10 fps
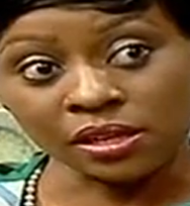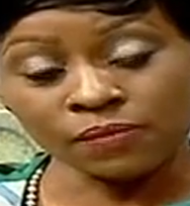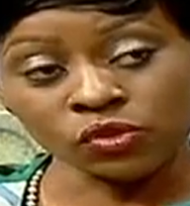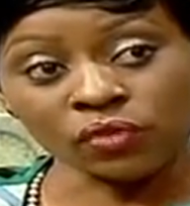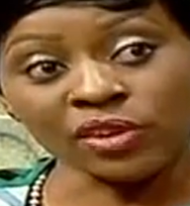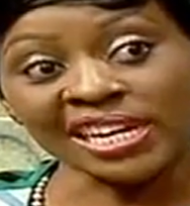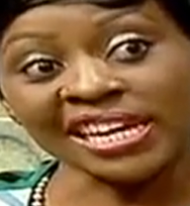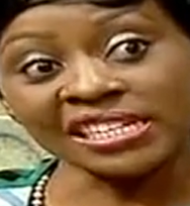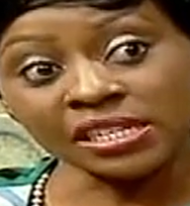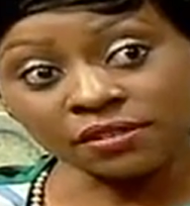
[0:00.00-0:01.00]
So if we can
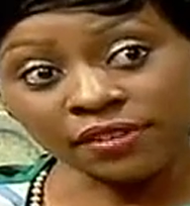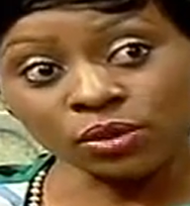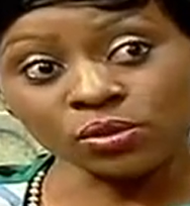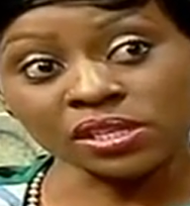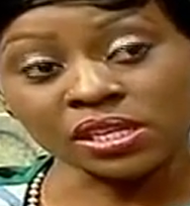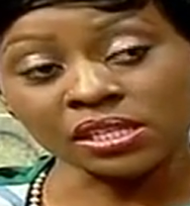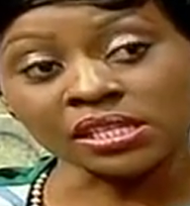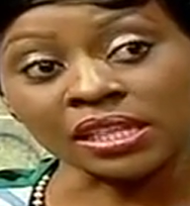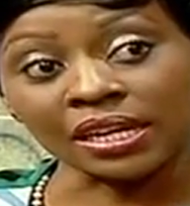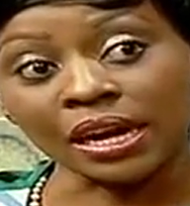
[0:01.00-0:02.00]
identify those skills and the
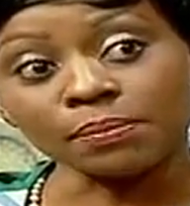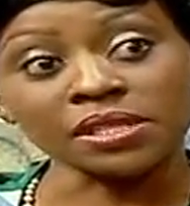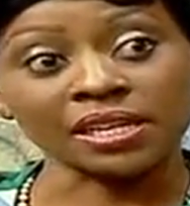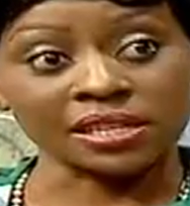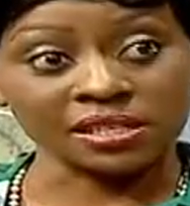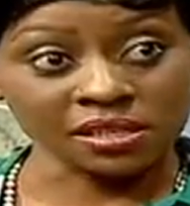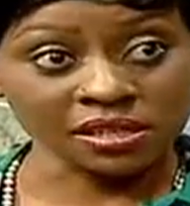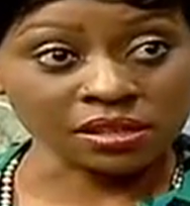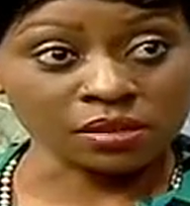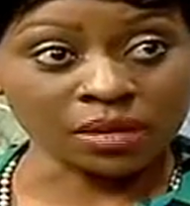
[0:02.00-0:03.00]
gaps that exist in
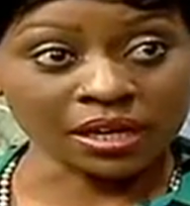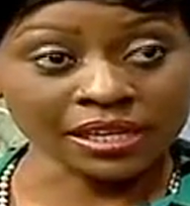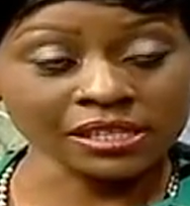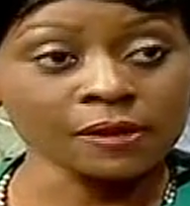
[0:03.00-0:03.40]
the market,